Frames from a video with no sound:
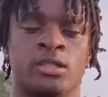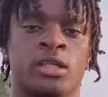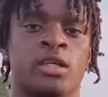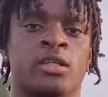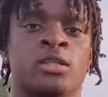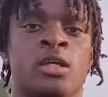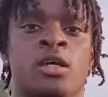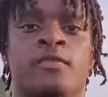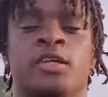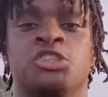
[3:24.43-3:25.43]
I think
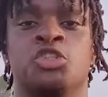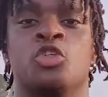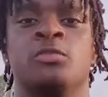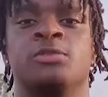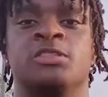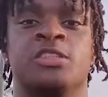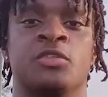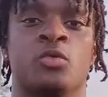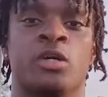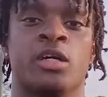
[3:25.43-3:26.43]
if I show them a
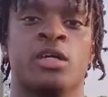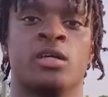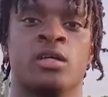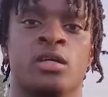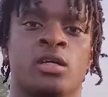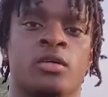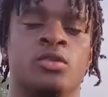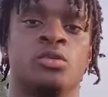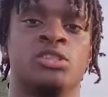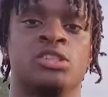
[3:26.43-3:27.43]
specific way
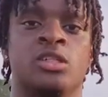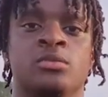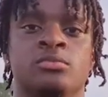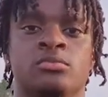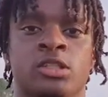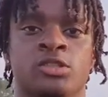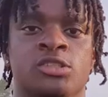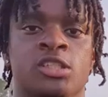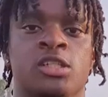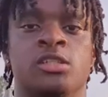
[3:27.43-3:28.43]
of doing something, they'll
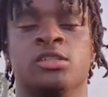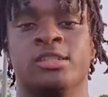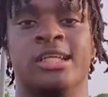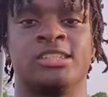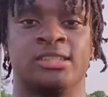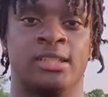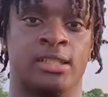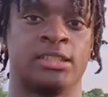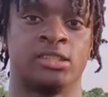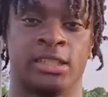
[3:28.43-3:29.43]
see that's
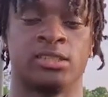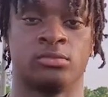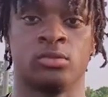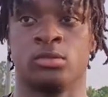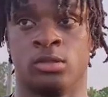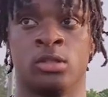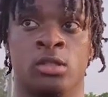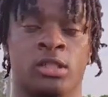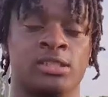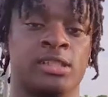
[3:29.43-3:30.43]

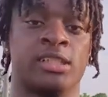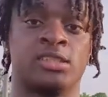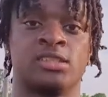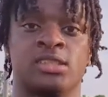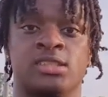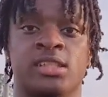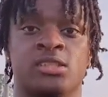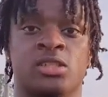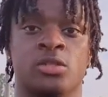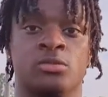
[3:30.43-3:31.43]
leading to
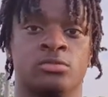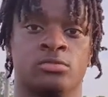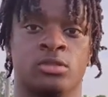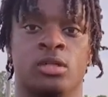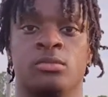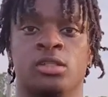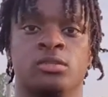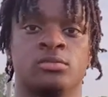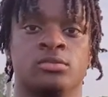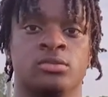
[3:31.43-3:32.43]
success. So, I
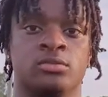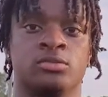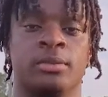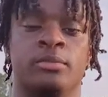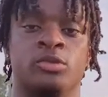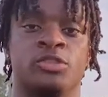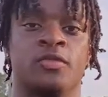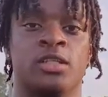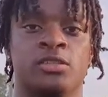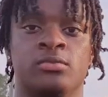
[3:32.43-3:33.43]
mean, maybe we should
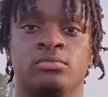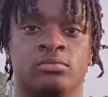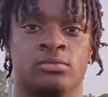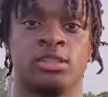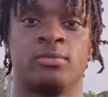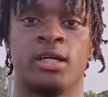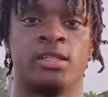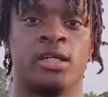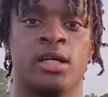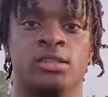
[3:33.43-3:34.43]
follow him. That's my
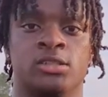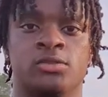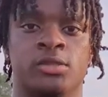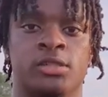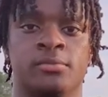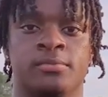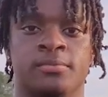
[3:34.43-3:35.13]
ideology with it.